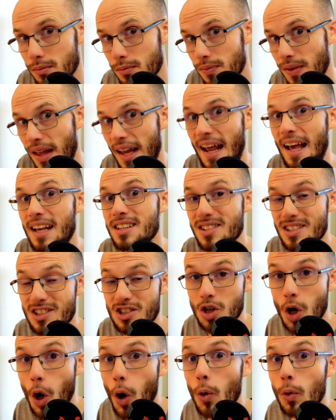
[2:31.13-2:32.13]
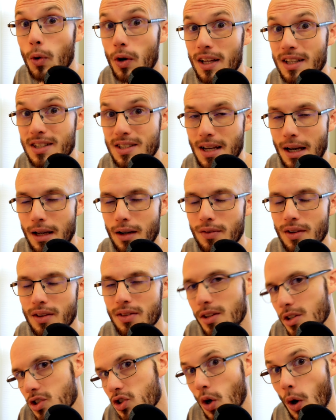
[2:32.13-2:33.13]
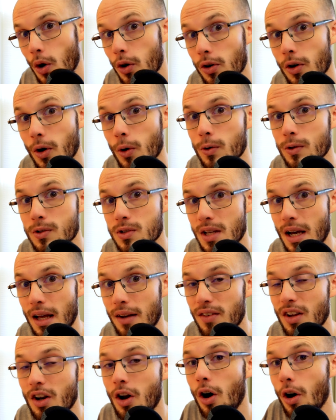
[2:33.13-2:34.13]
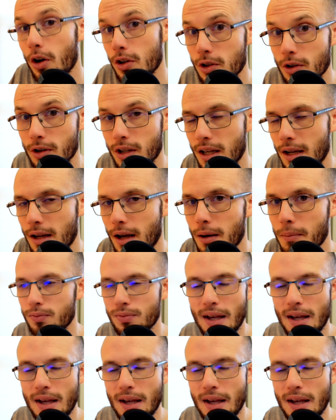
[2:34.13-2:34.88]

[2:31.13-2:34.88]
that has its code inside of it, the starter code inside of it on your GitHub.